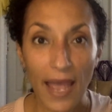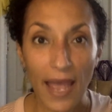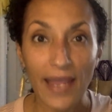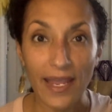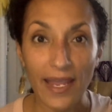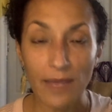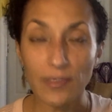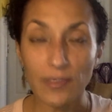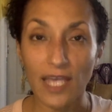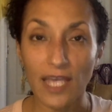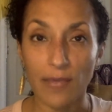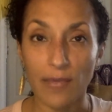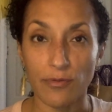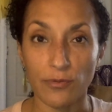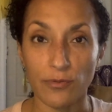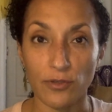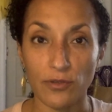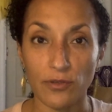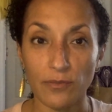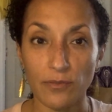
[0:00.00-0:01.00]
am
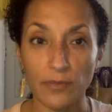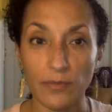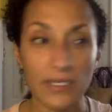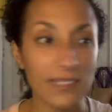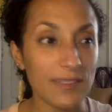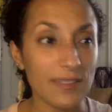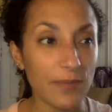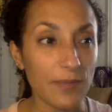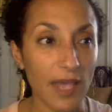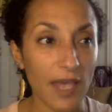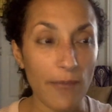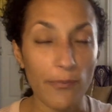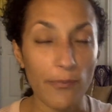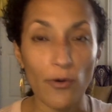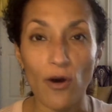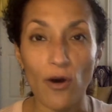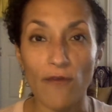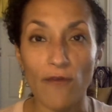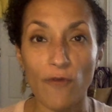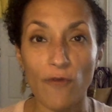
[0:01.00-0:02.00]
capable because I'm
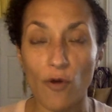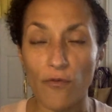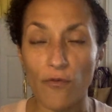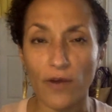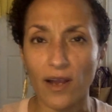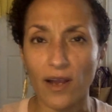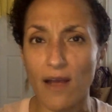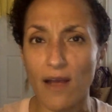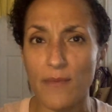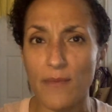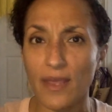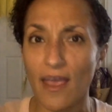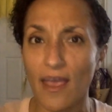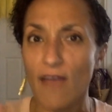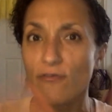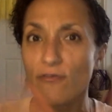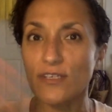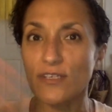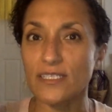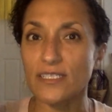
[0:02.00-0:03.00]
capable of overcoming
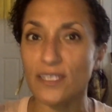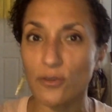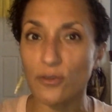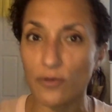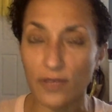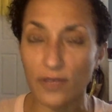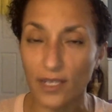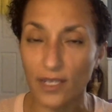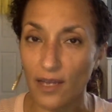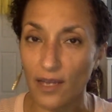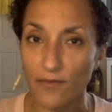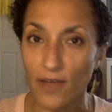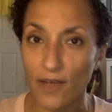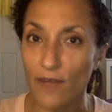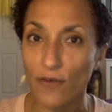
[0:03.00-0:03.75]
every single thing I've